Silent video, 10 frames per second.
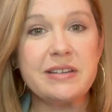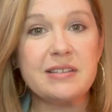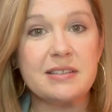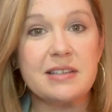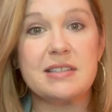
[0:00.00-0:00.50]

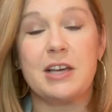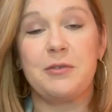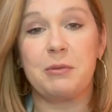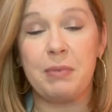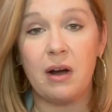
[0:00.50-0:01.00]
sets
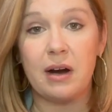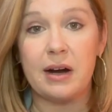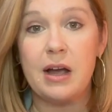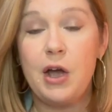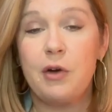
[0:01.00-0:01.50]
itself
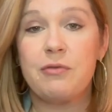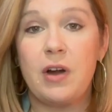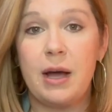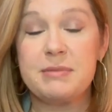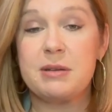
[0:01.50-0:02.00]
apart
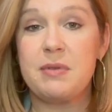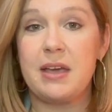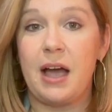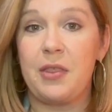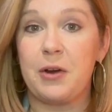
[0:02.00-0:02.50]
from some of
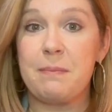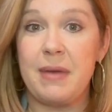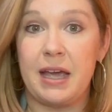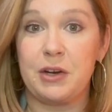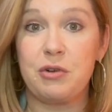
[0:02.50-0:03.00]
the other
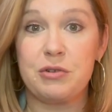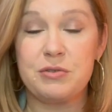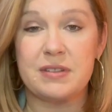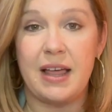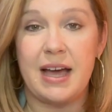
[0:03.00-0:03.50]
main
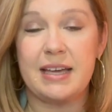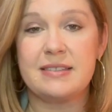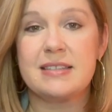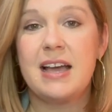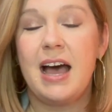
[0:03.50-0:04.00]
cruise
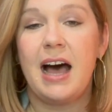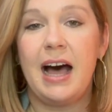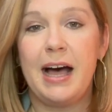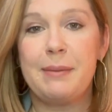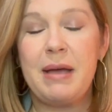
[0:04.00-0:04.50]
lines.
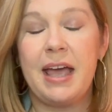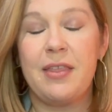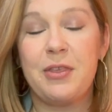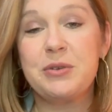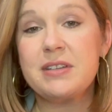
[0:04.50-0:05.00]

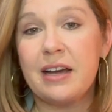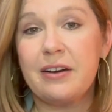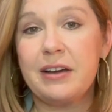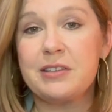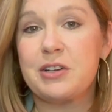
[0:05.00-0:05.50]
And those
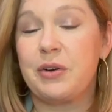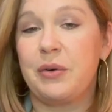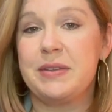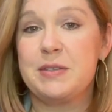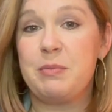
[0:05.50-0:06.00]
areas are
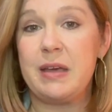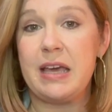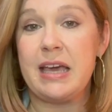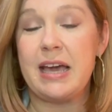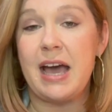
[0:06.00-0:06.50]
going to
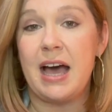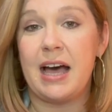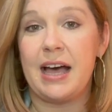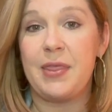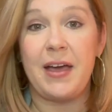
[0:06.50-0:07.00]
be
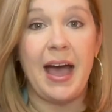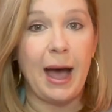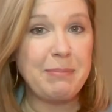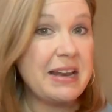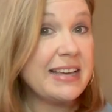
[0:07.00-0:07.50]
the
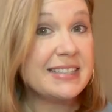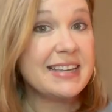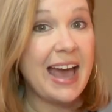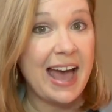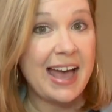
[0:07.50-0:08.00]
happenings
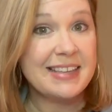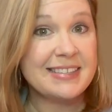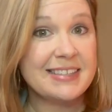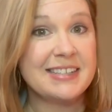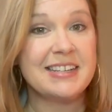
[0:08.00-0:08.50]

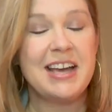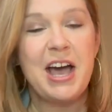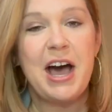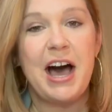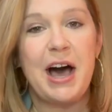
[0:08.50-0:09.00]
cast,
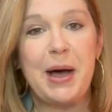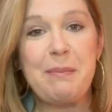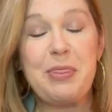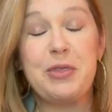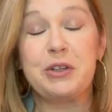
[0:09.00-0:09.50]

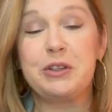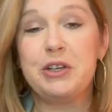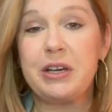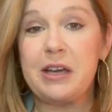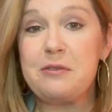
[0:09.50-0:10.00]
the
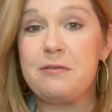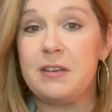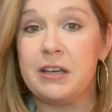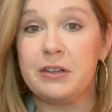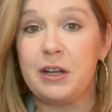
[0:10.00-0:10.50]
look and
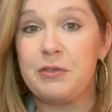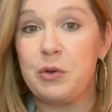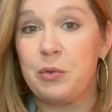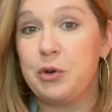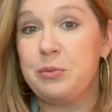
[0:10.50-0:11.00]
feel of the
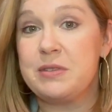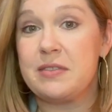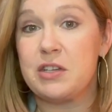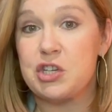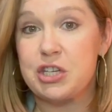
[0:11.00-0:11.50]
rooms in
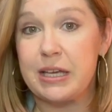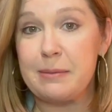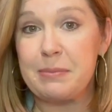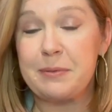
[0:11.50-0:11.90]
the ship,